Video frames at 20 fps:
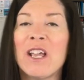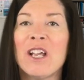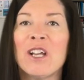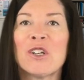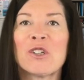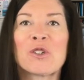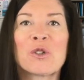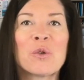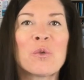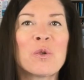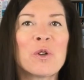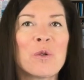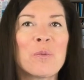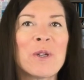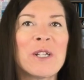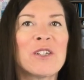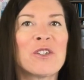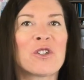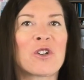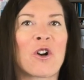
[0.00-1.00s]
So we'll
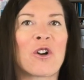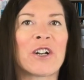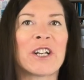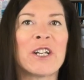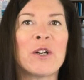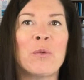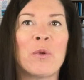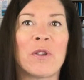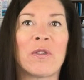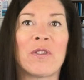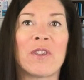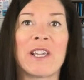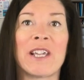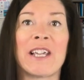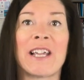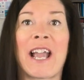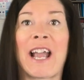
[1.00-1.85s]
be starting with the